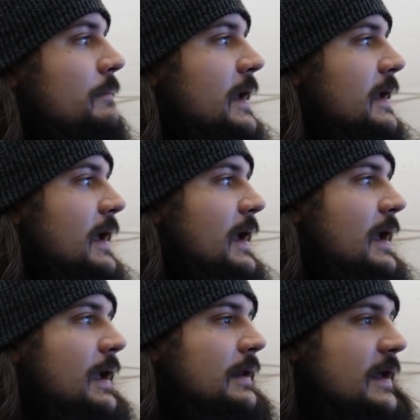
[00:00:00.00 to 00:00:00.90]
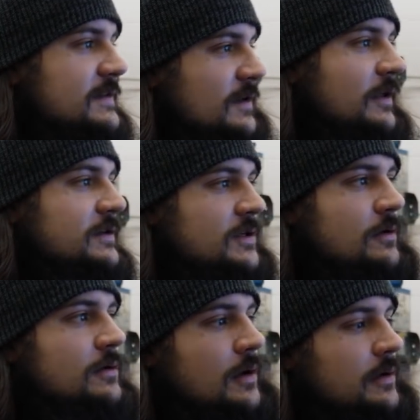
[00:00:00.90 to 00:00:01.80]
make a nice solid
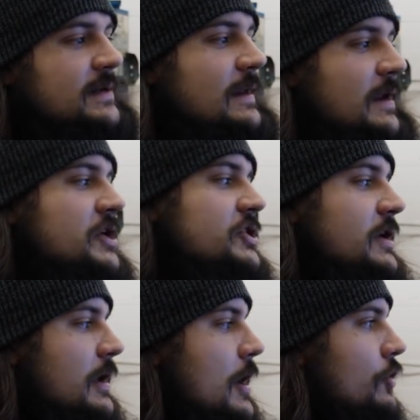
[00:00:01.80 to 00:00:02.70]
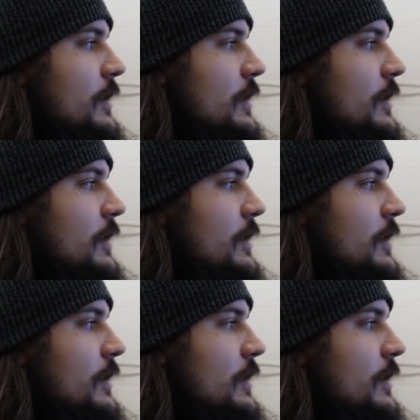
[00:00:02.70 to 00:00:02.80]
tune, no detonation.